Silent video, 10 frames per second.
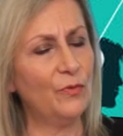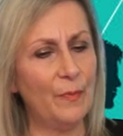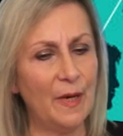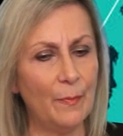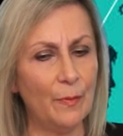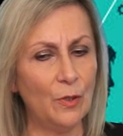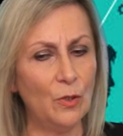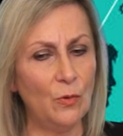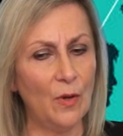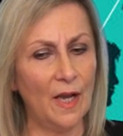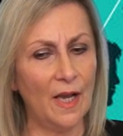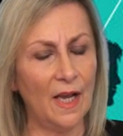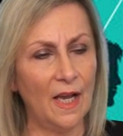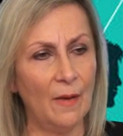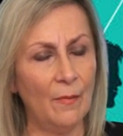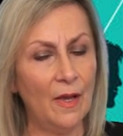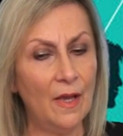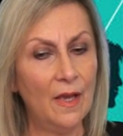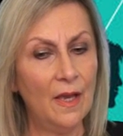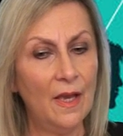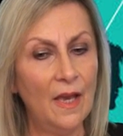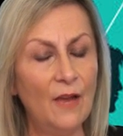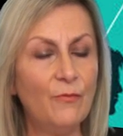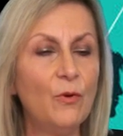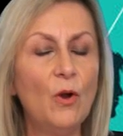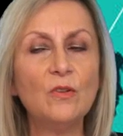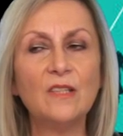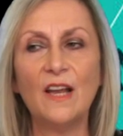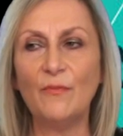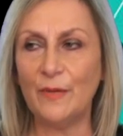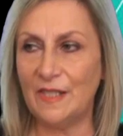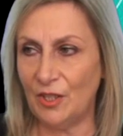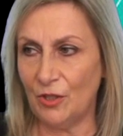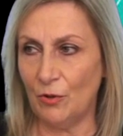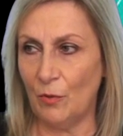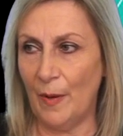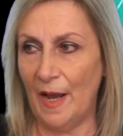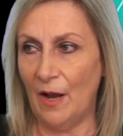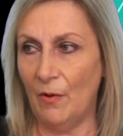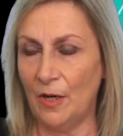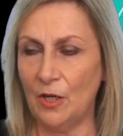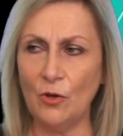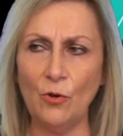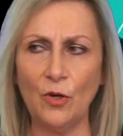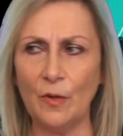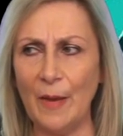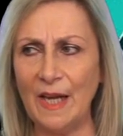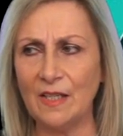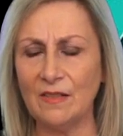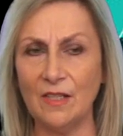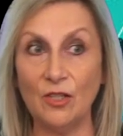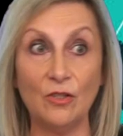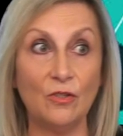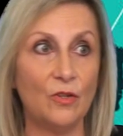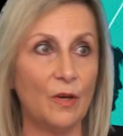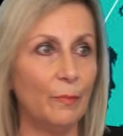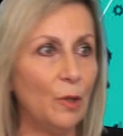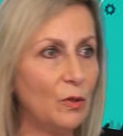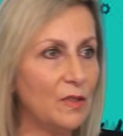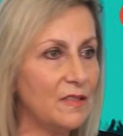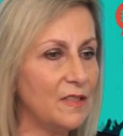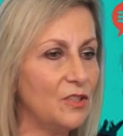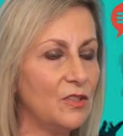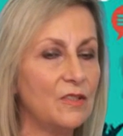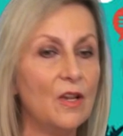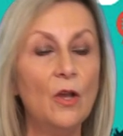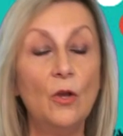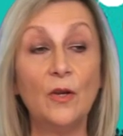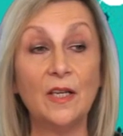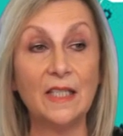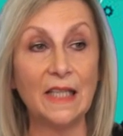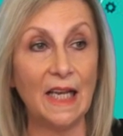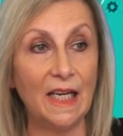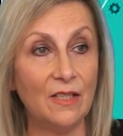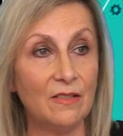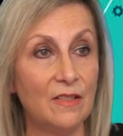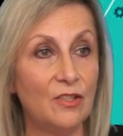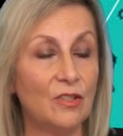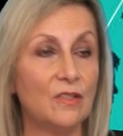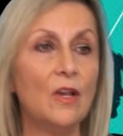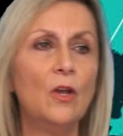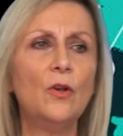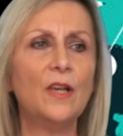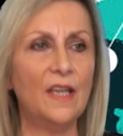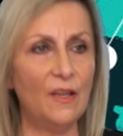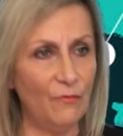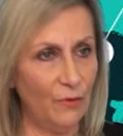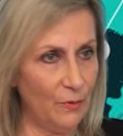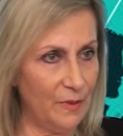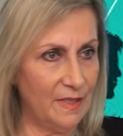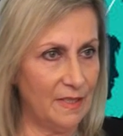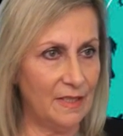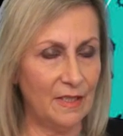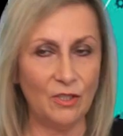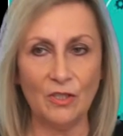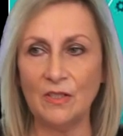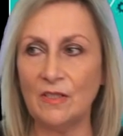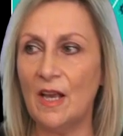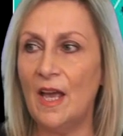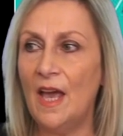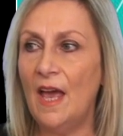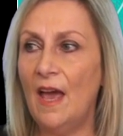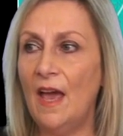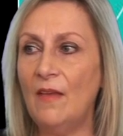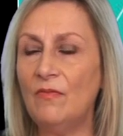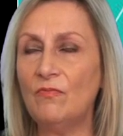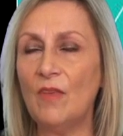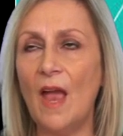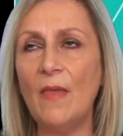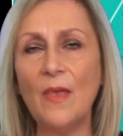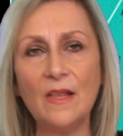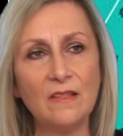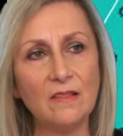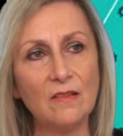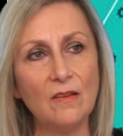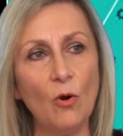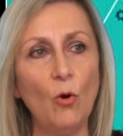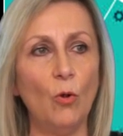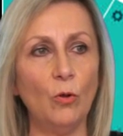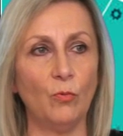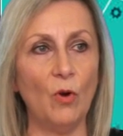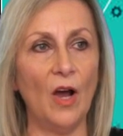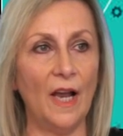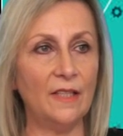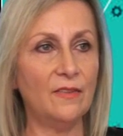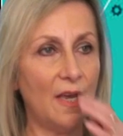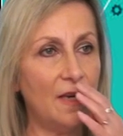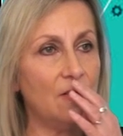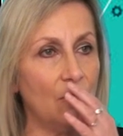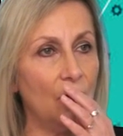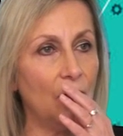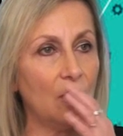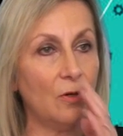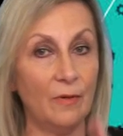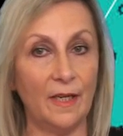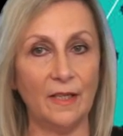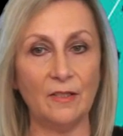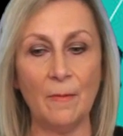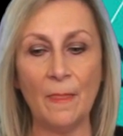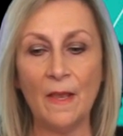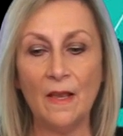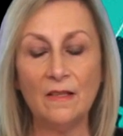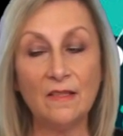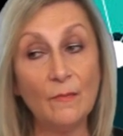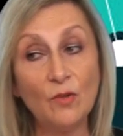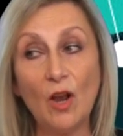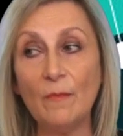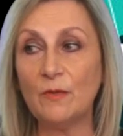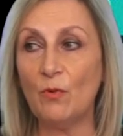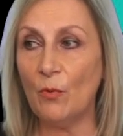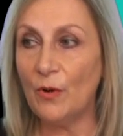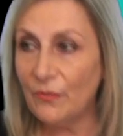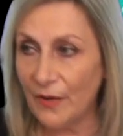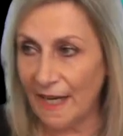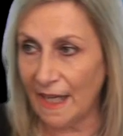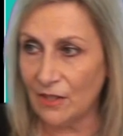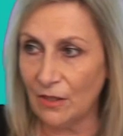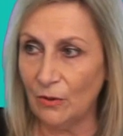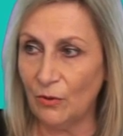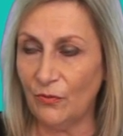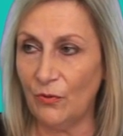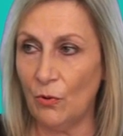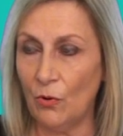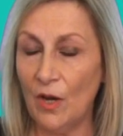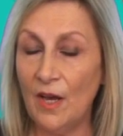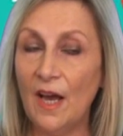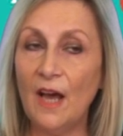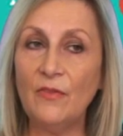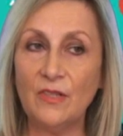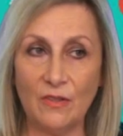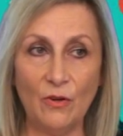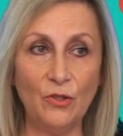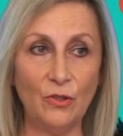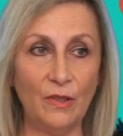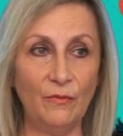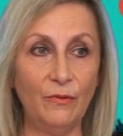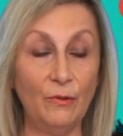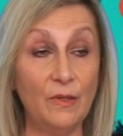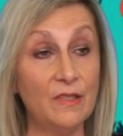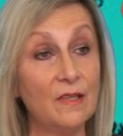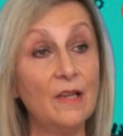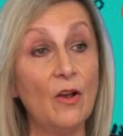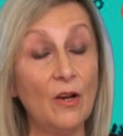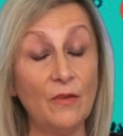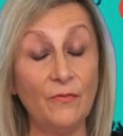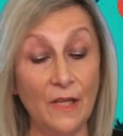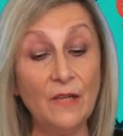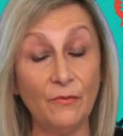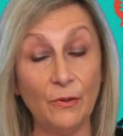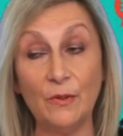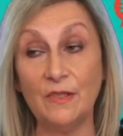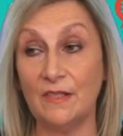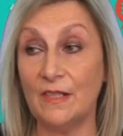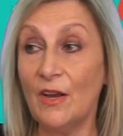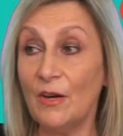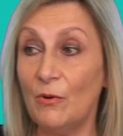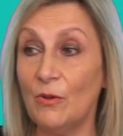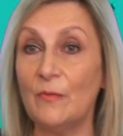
for people who are have roles that have positional power, you know, who can make decisions, who can block decisions, who can delay decisions, who can influence decisions. And that's all right. That is all correct. Sometimes what we forget to look for are the social influences, and I call